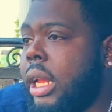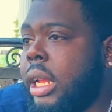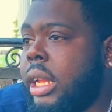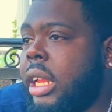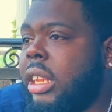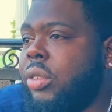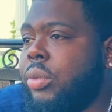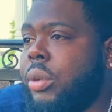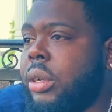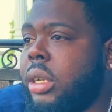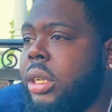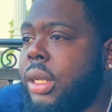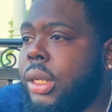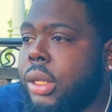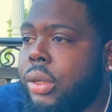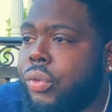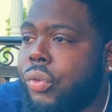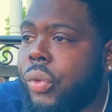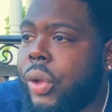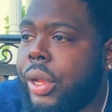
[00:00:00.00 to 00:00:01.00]
And that's what it
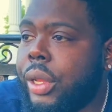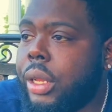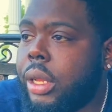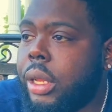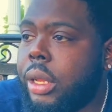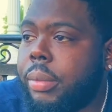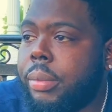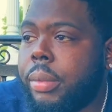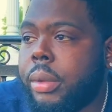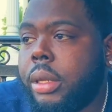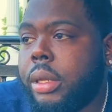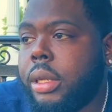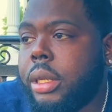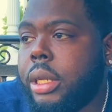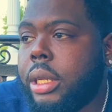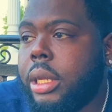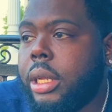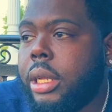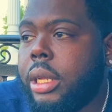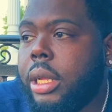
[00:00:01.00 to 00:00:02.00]
is right there, man.
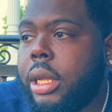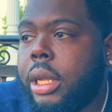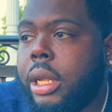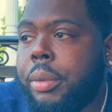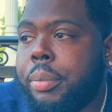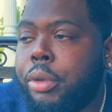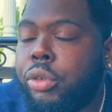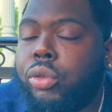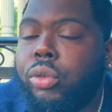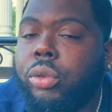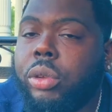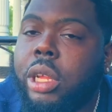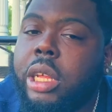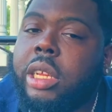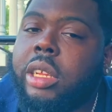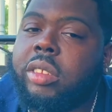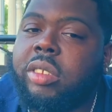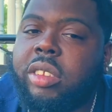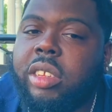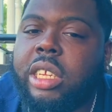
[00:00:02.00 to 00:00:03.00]
But you
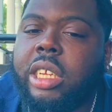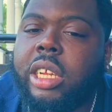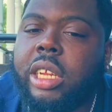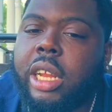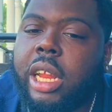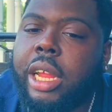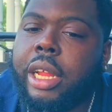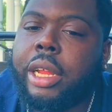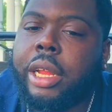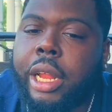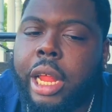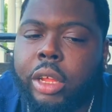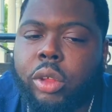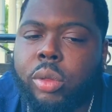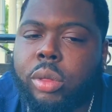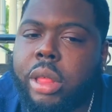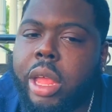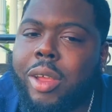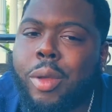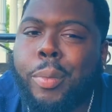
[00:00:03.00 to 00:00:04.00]
need a team. Like
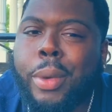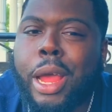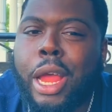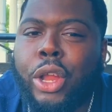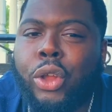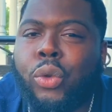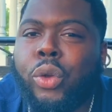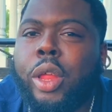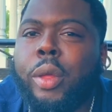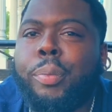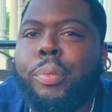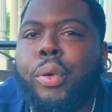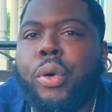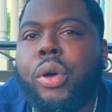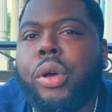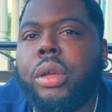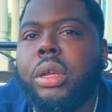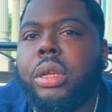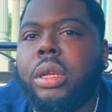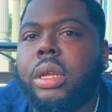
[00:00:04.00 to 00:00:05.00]
you say, everybody do their
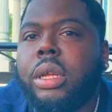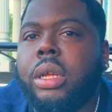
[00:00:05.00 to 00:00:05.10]
part.